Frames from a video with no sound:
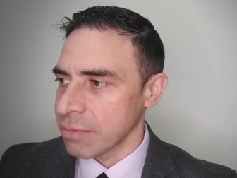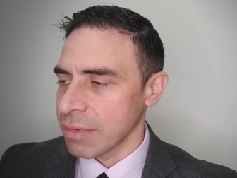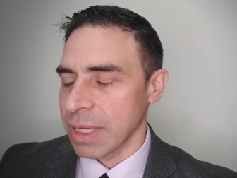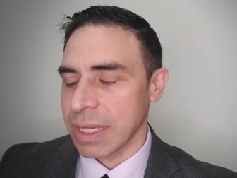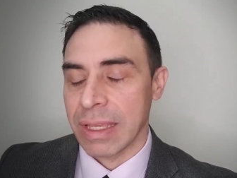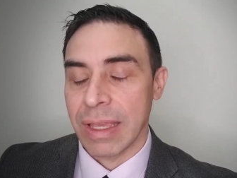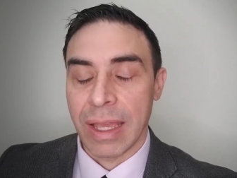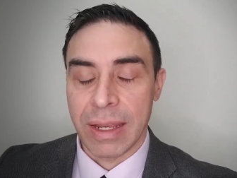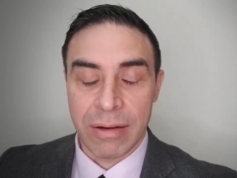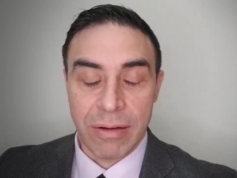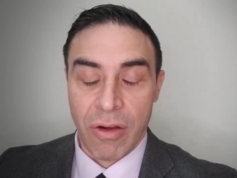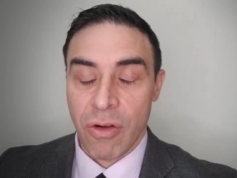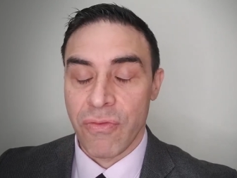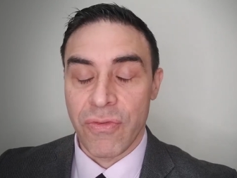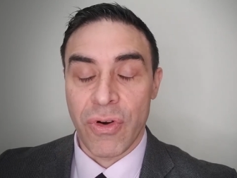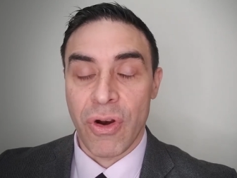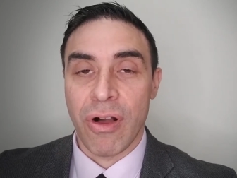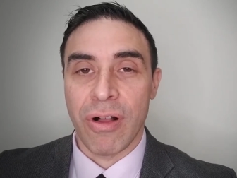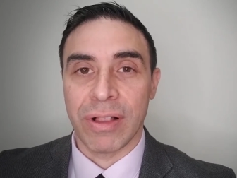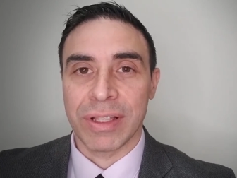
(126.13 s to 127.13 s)
Again,
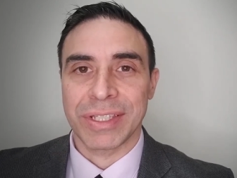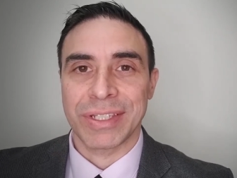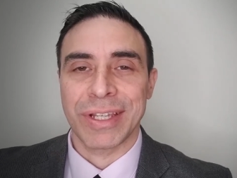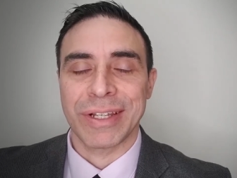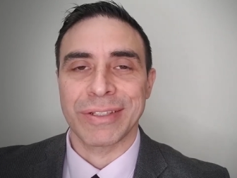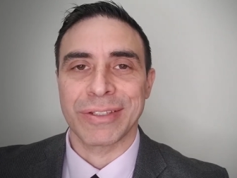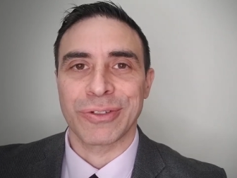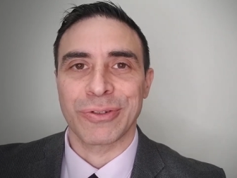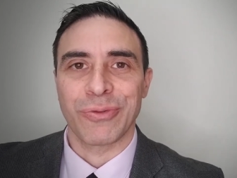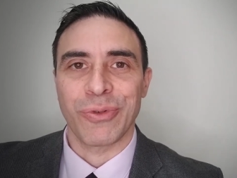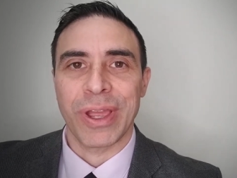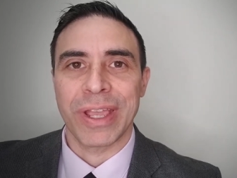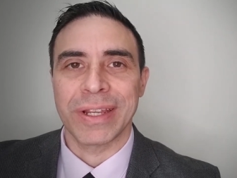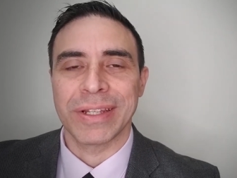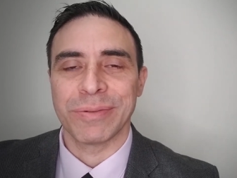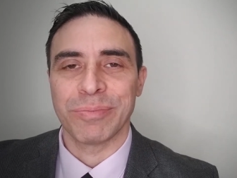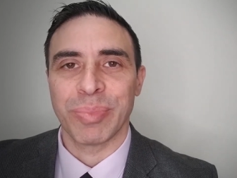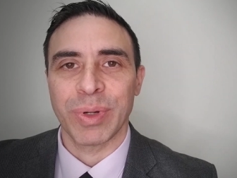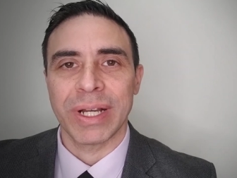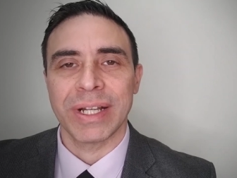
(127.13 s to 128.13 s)
overall, it sounds
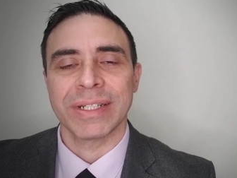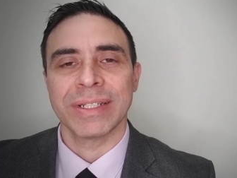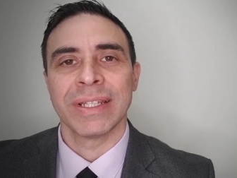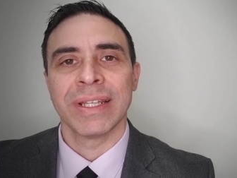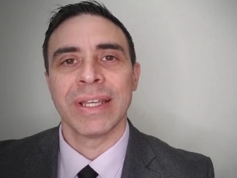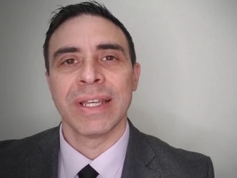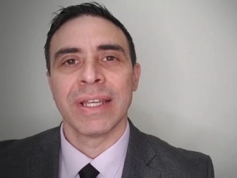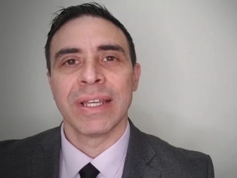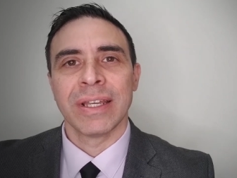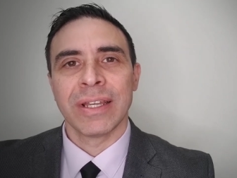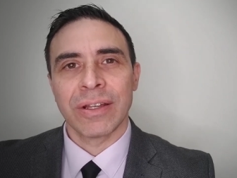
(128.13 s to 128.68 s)
great, but